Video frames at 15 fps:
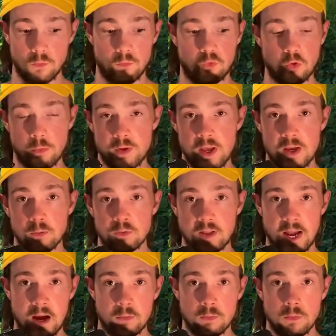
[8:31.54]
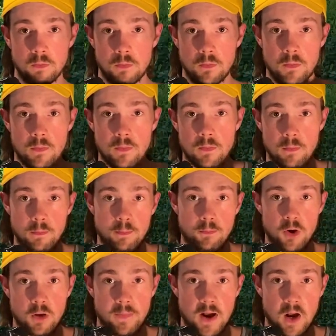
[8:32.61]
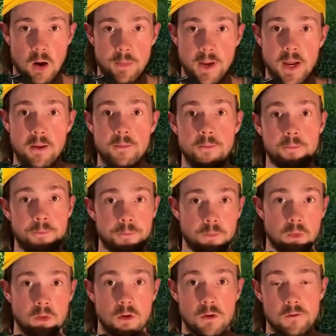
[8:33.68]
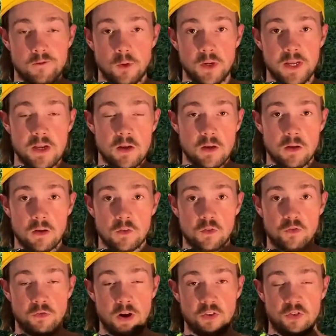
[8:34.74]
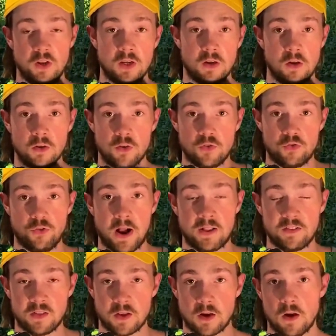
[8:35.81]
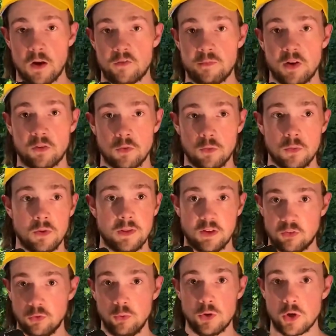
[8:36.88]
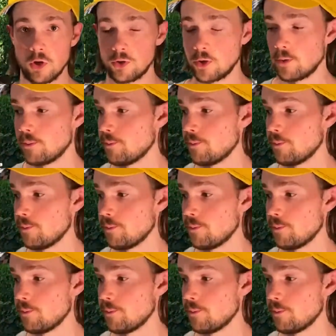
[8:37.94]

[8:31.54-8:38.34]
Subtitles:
drop your heels down, bring it back up again, fully stretching and contracting the calf muscle. That's all you got to do.